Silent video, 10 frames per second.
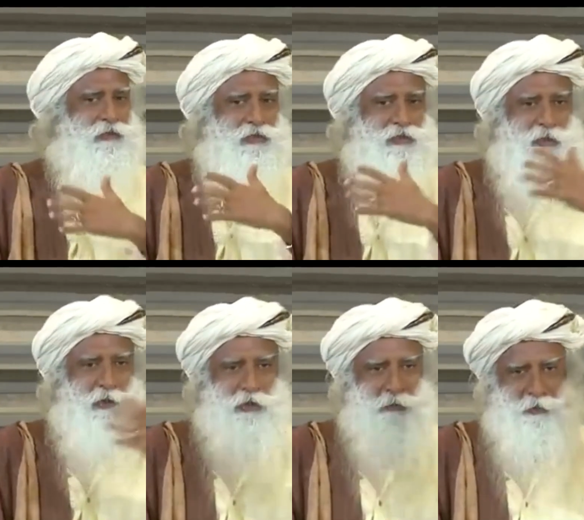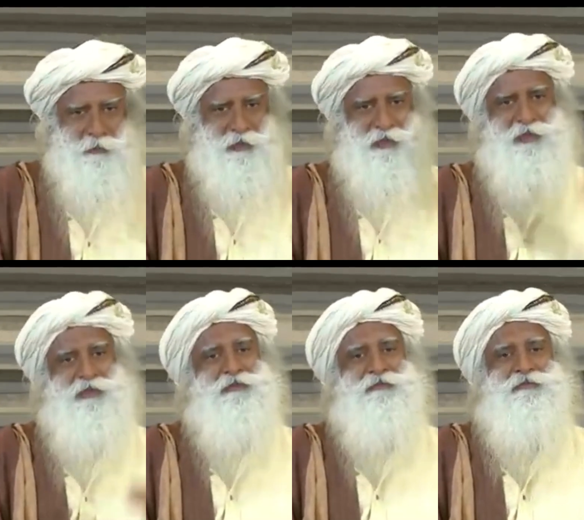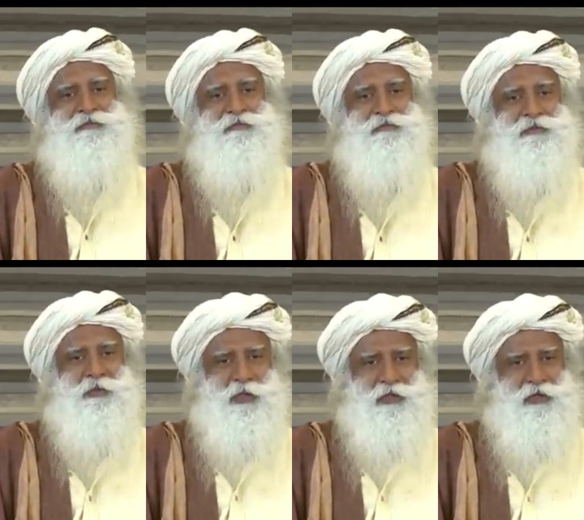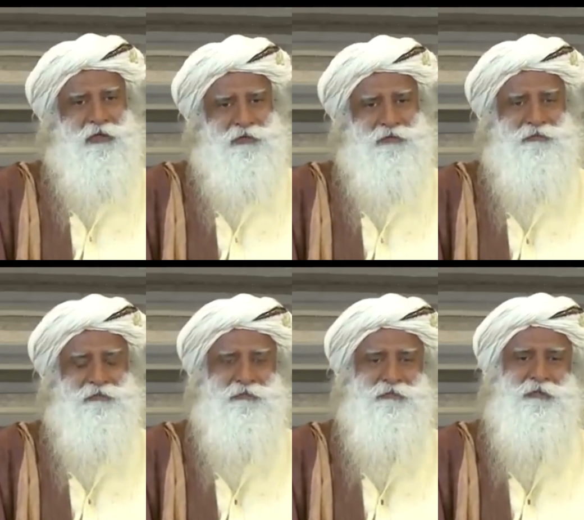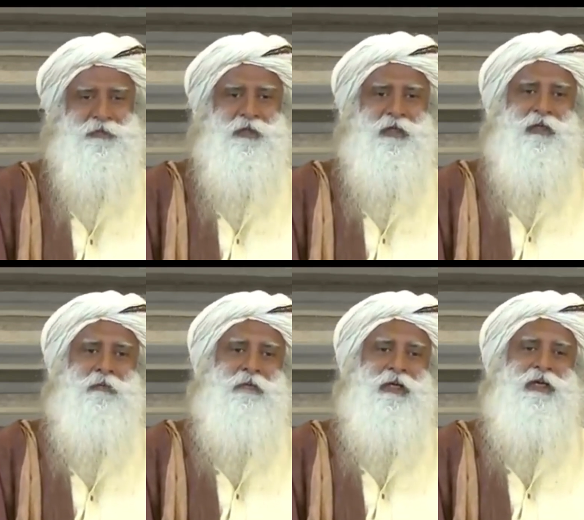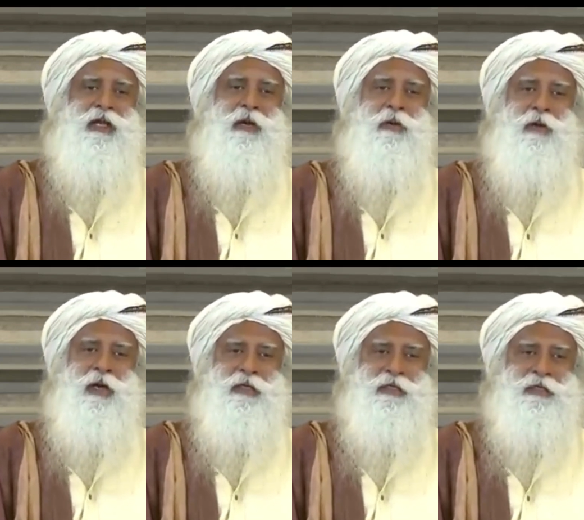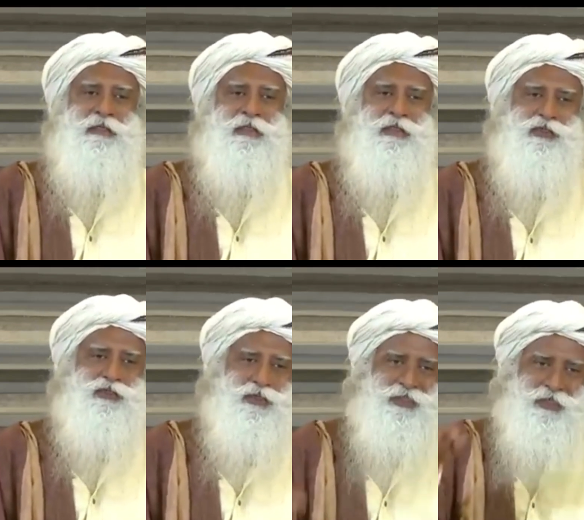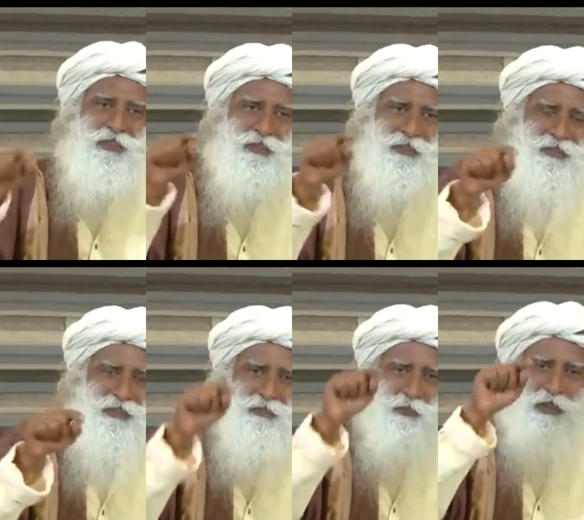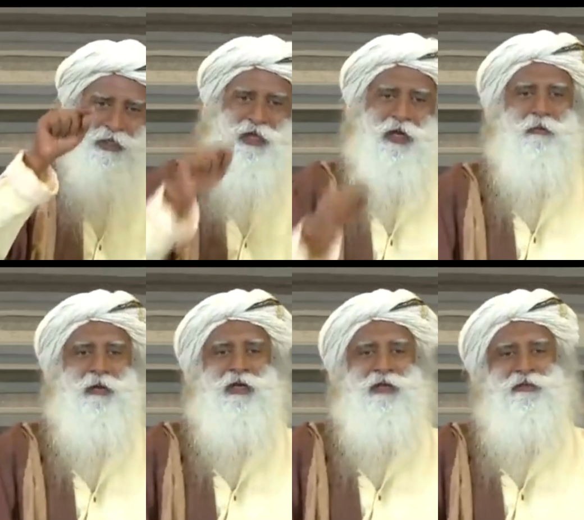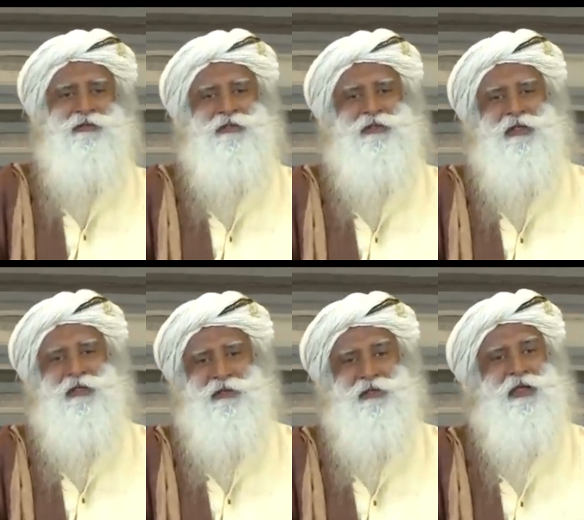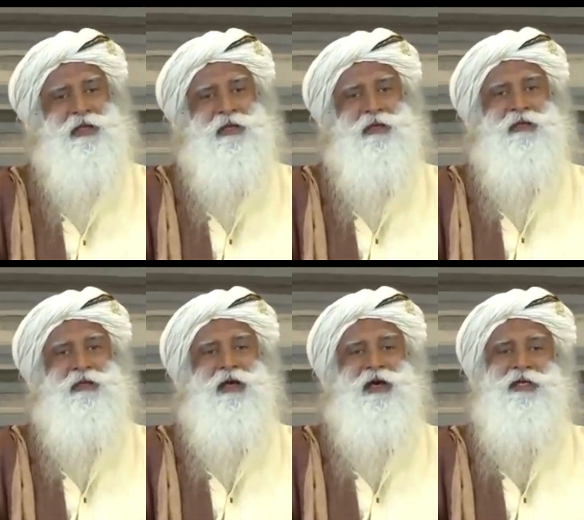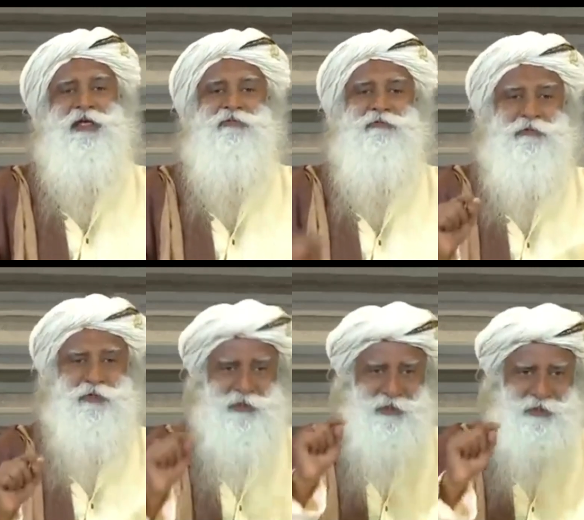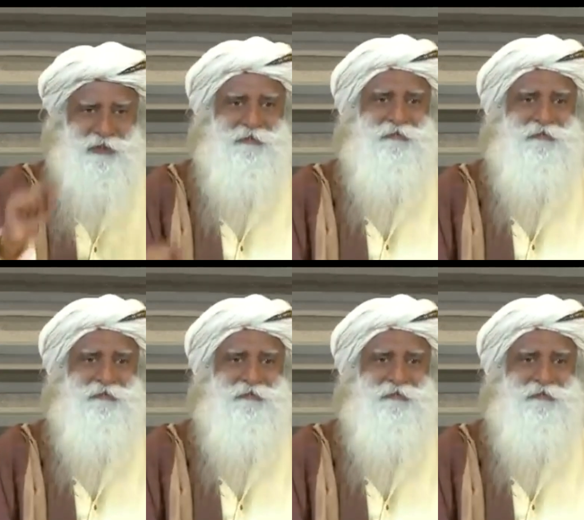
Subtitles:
will see all the people here the way they are. But now I get interested in this one young man, then I need focus.